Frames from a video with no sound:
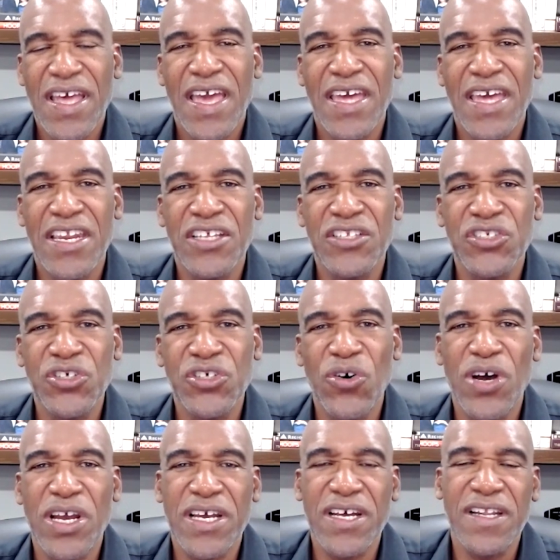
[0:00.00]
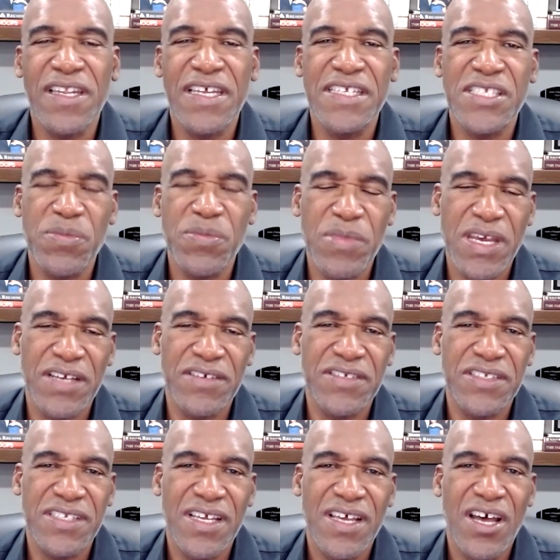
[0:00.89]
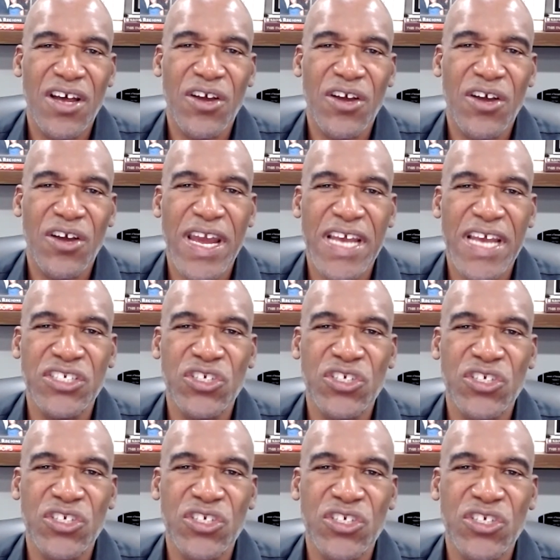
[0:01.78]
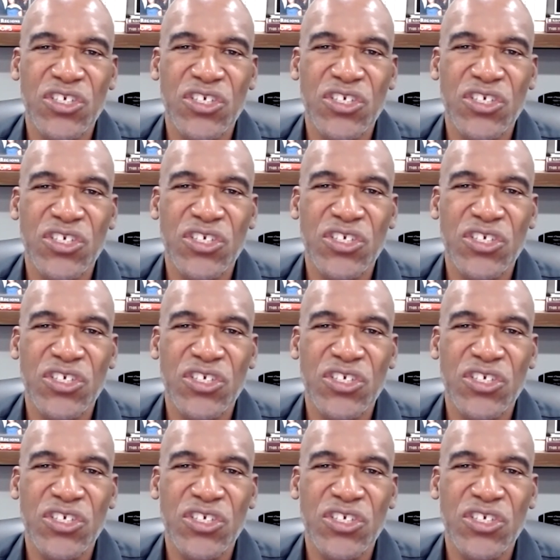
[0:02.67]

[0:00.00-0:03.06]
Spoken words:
And enjoy Clint Smith's A Crash Course